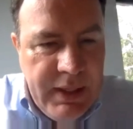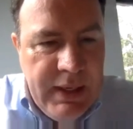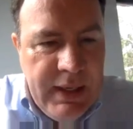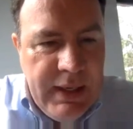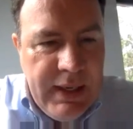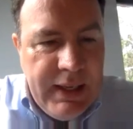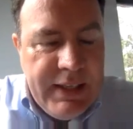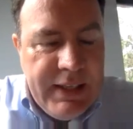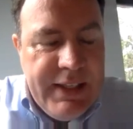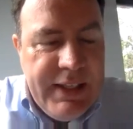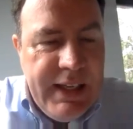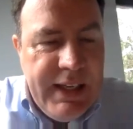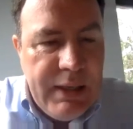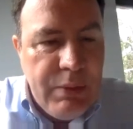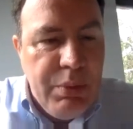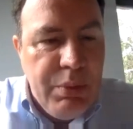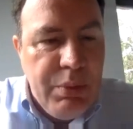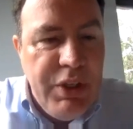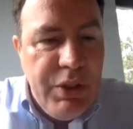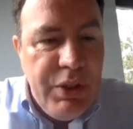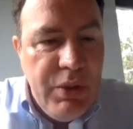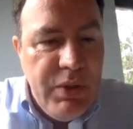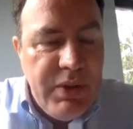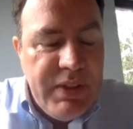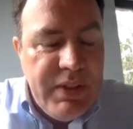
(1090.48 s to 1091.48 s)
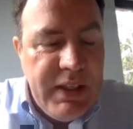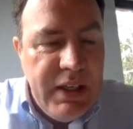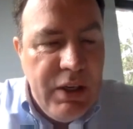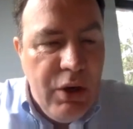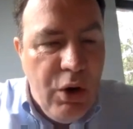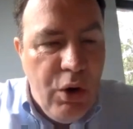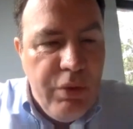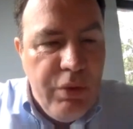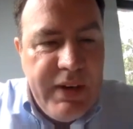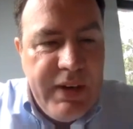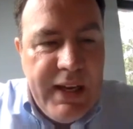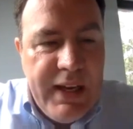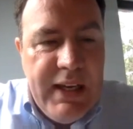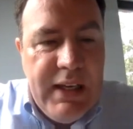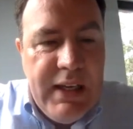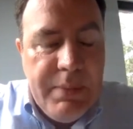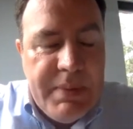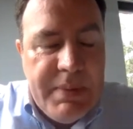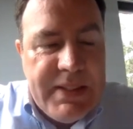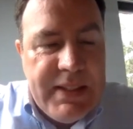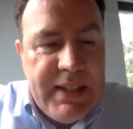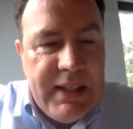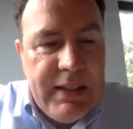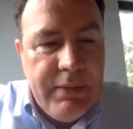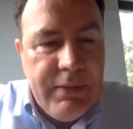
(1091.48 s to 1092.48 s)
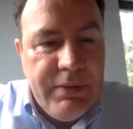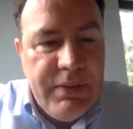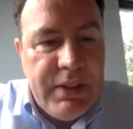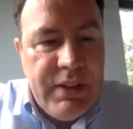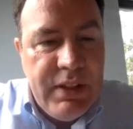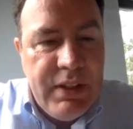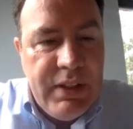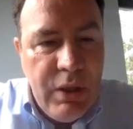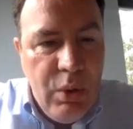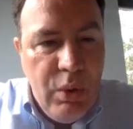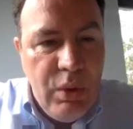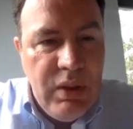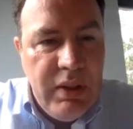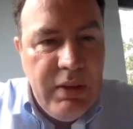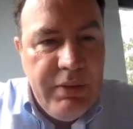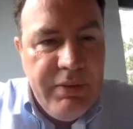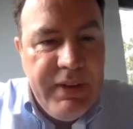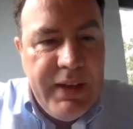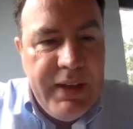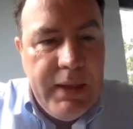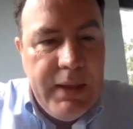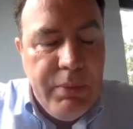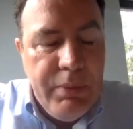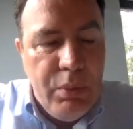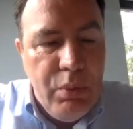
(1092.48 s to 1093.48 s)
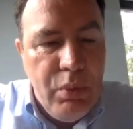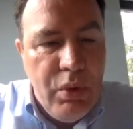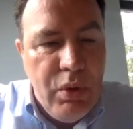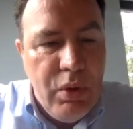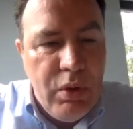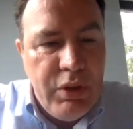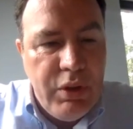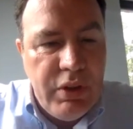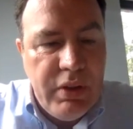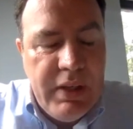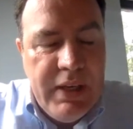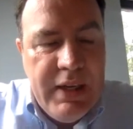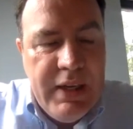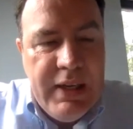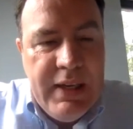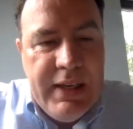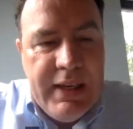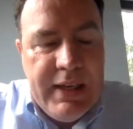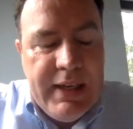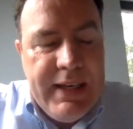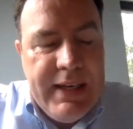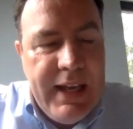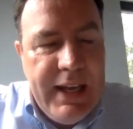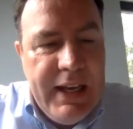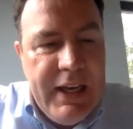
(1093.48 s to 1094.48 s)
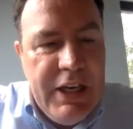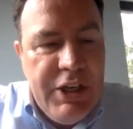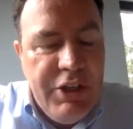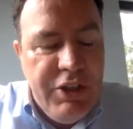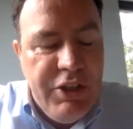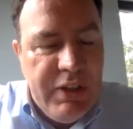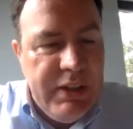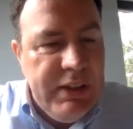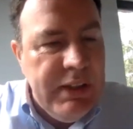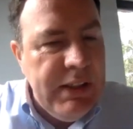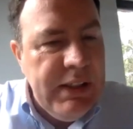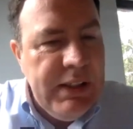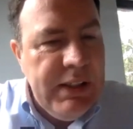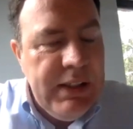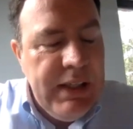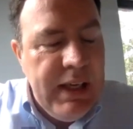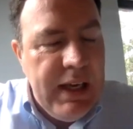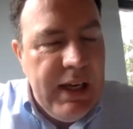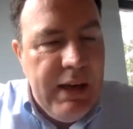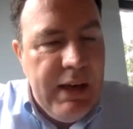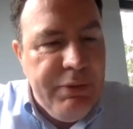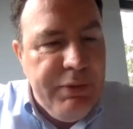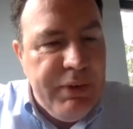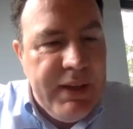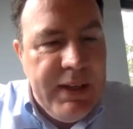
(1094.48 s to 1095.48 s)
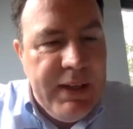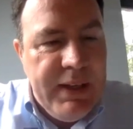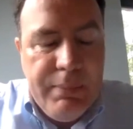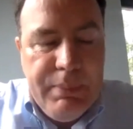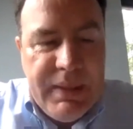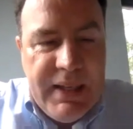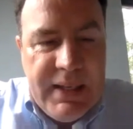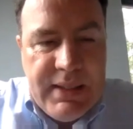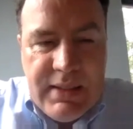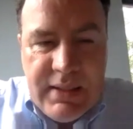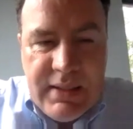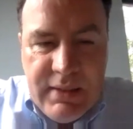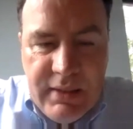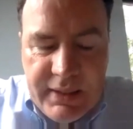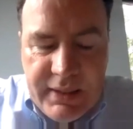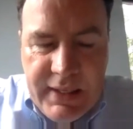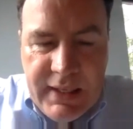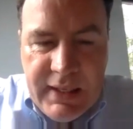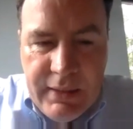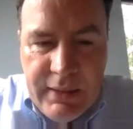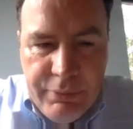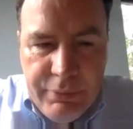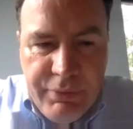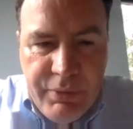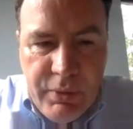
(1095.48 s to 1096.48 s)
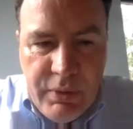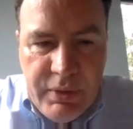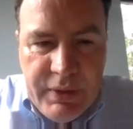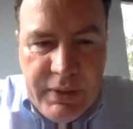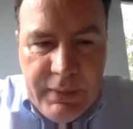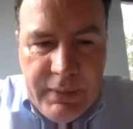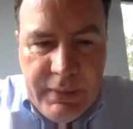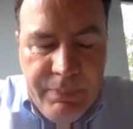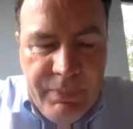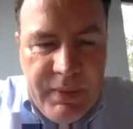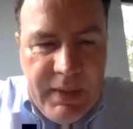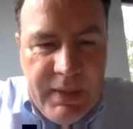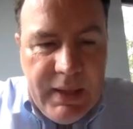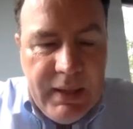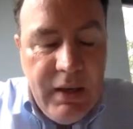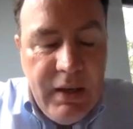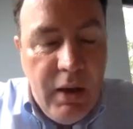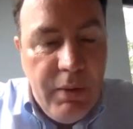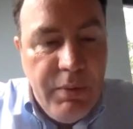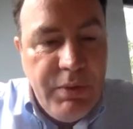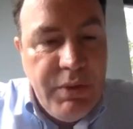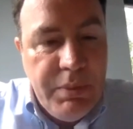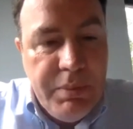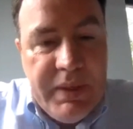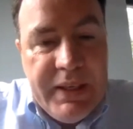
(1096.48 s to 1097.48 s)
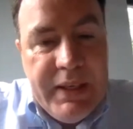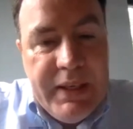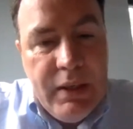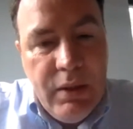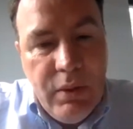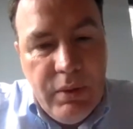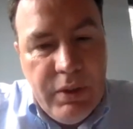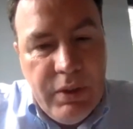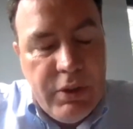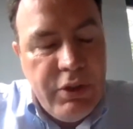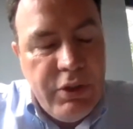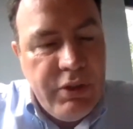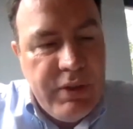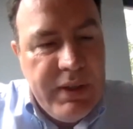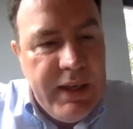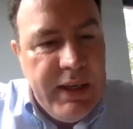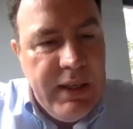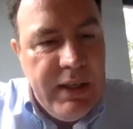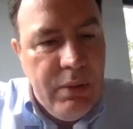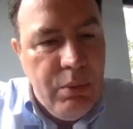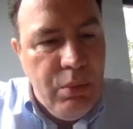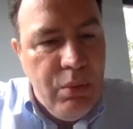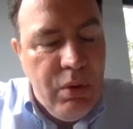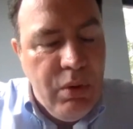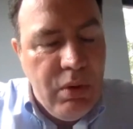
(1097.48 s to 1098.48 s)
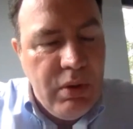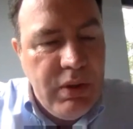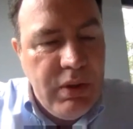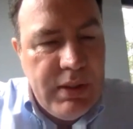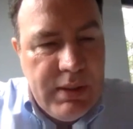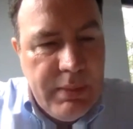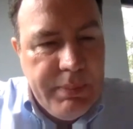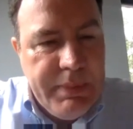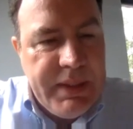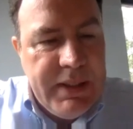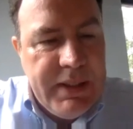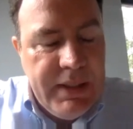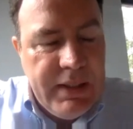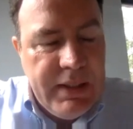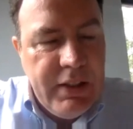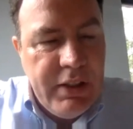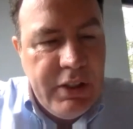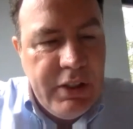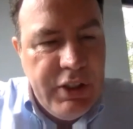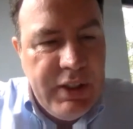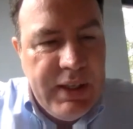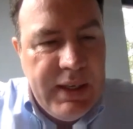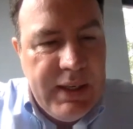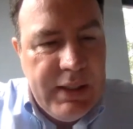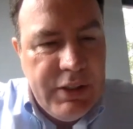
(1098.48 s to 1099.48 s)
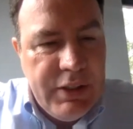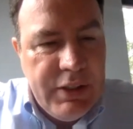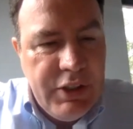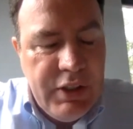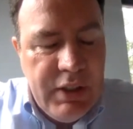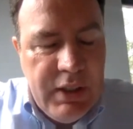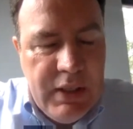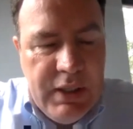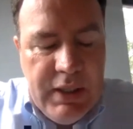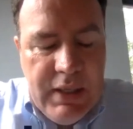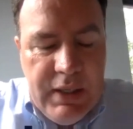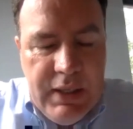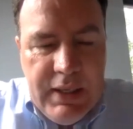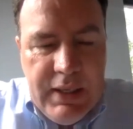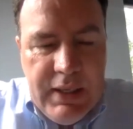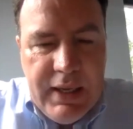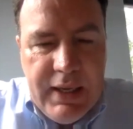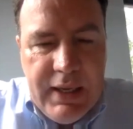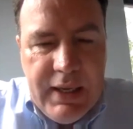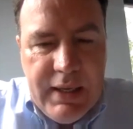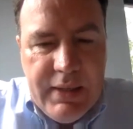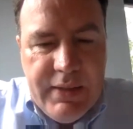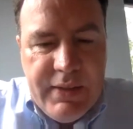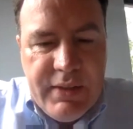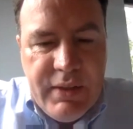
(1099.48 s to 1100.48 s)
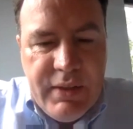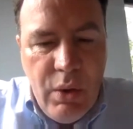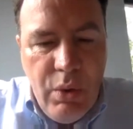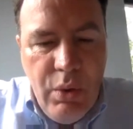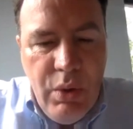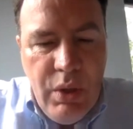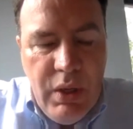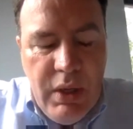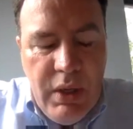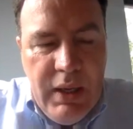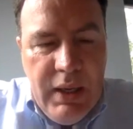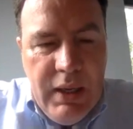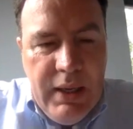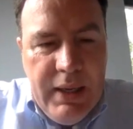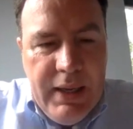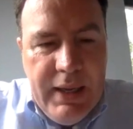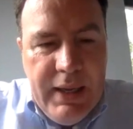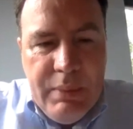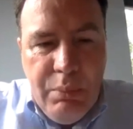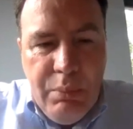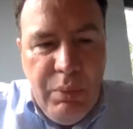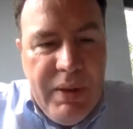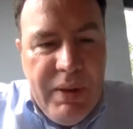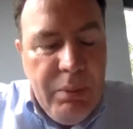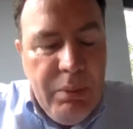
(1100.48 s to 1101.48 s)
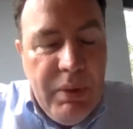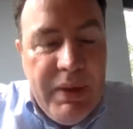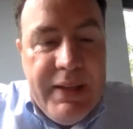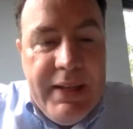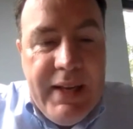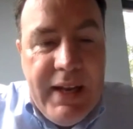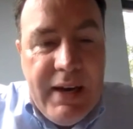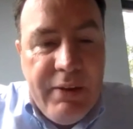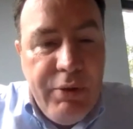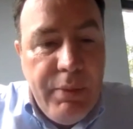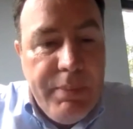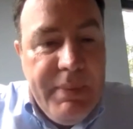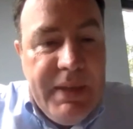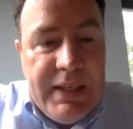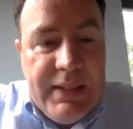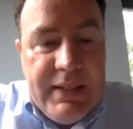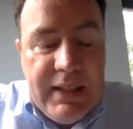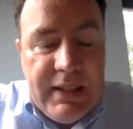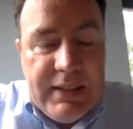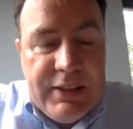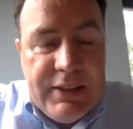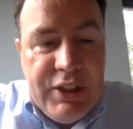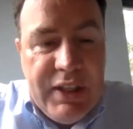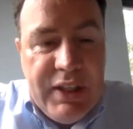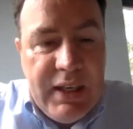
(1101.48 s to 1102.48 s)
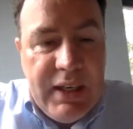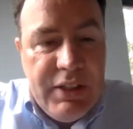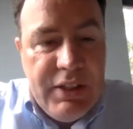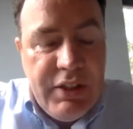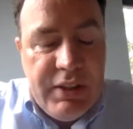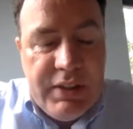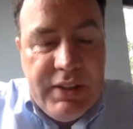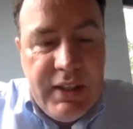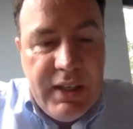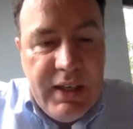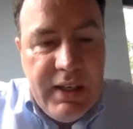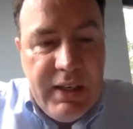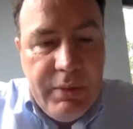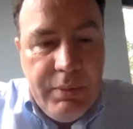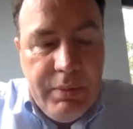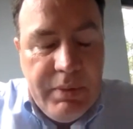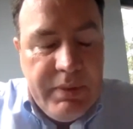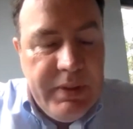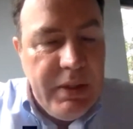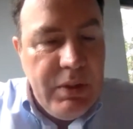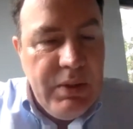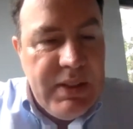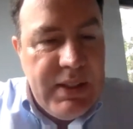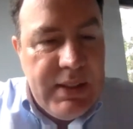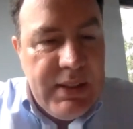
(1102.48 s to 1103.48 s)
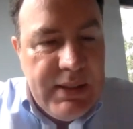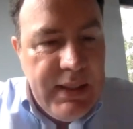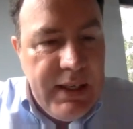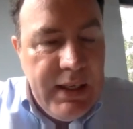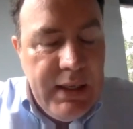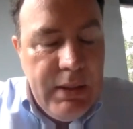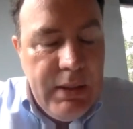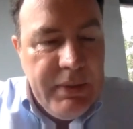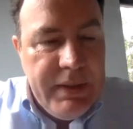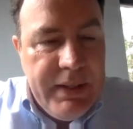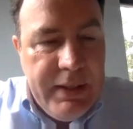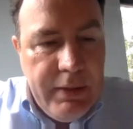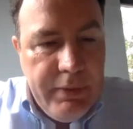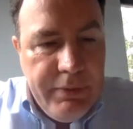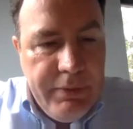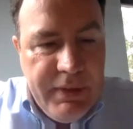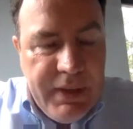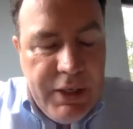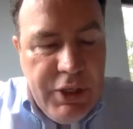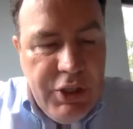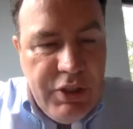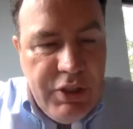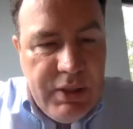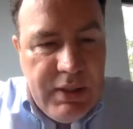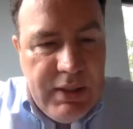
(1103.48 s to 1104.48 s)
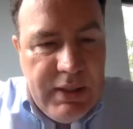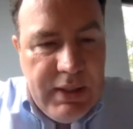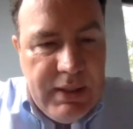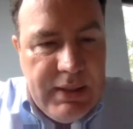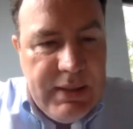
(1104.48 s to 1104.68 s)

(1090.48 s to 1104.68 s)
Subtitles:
And yet we're using over 80% of the total available water in Asia, Africa, and places like California. And obviously we know in Australia, water is a particular challenge. So we will never meet that challenge or target without sustainable innovation.